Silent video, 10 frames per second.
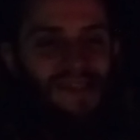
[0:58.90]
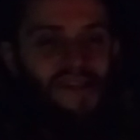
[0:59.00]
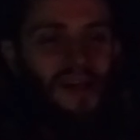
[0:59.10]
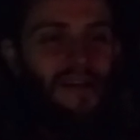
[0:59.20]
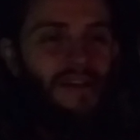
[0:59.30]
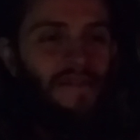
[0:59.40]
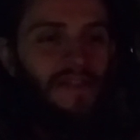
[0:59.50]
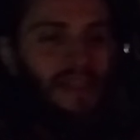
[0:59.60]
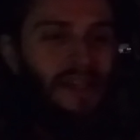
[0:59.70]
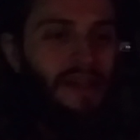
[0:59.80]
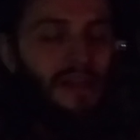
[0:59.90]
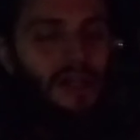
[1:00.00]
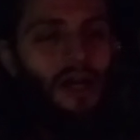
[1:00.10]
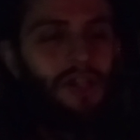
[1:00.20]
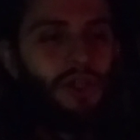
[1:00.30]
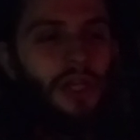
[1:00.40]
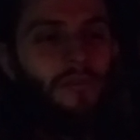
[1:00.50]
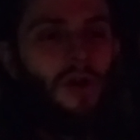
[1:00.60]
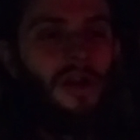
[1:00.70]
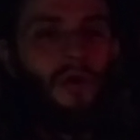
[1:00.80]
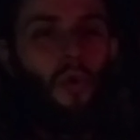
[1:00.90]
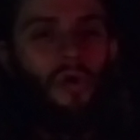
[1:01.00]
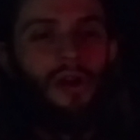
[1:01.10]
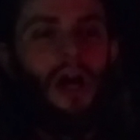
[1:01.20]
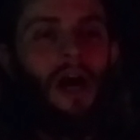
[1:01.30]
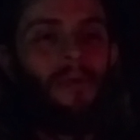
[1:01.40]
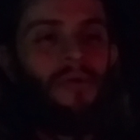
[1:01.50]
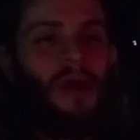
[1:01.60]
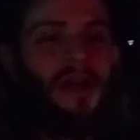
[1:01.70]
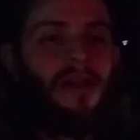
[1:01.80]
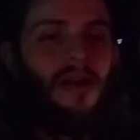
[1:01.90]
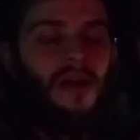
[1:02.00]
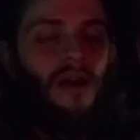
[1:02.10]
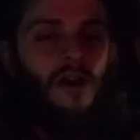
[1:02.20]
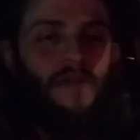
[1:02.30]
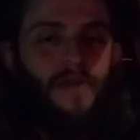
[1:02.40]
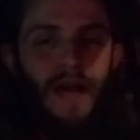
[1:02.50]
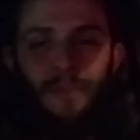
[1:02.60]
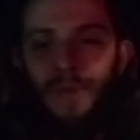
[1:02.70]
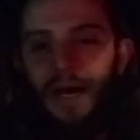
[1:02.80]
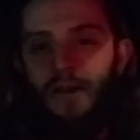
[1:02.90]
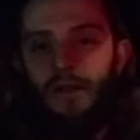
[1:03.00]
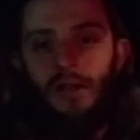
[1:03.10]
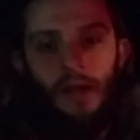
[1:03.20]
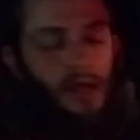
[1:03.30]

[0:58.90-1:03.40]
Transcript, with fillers: It's not enough to get a trademark or a copyright for that matter